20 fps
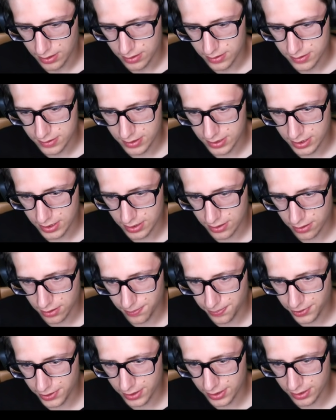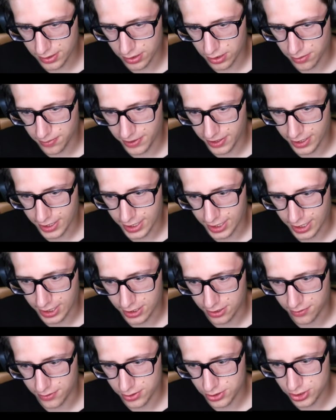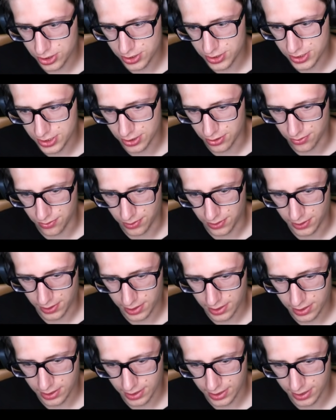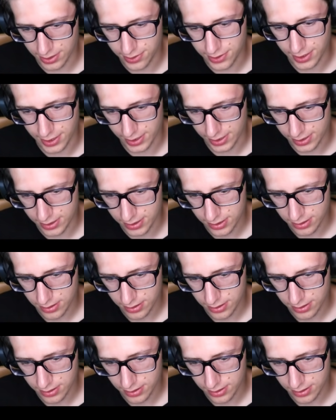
city. I'll put it a little bit higher. It should still work, I think.